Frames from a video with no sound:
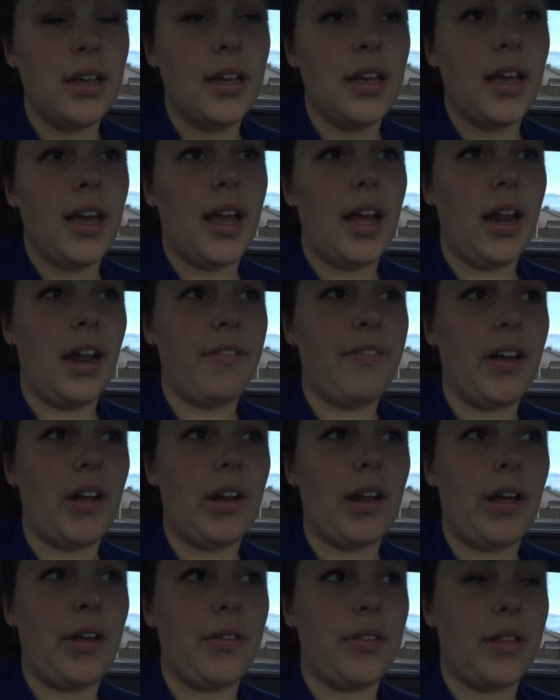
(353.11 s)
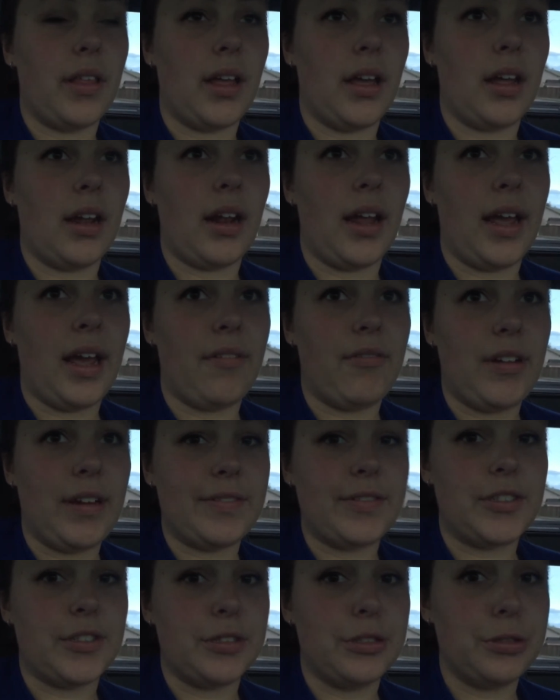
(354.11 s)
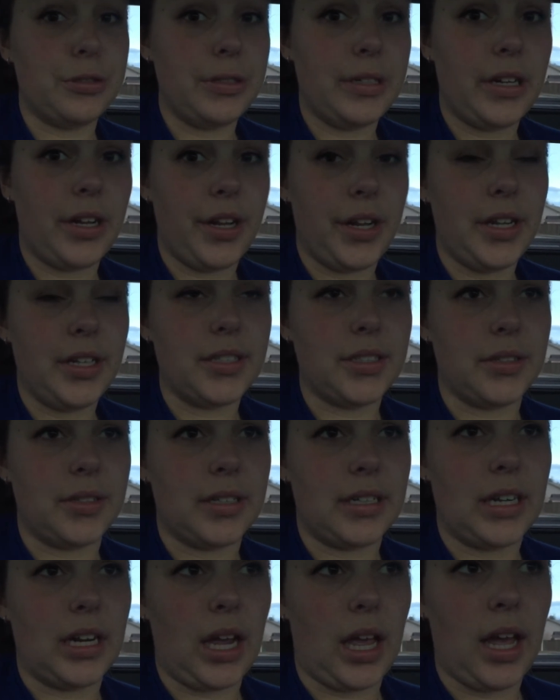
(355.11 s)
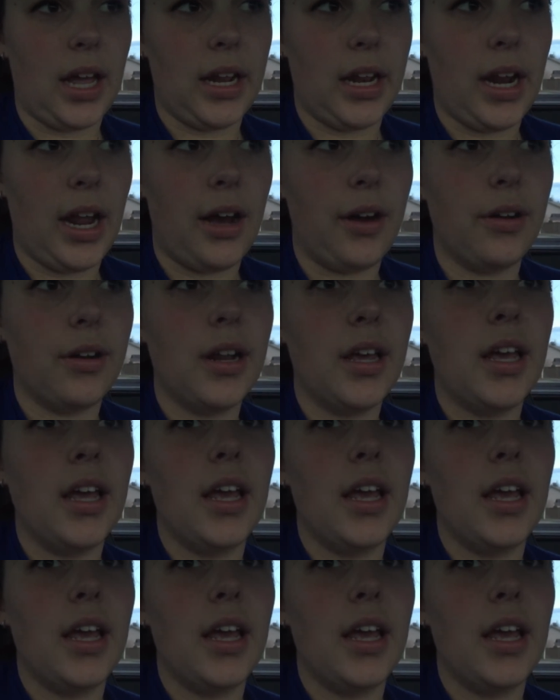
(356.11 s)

and I found out that I have to have surgery on it, so they're gonna cut it out.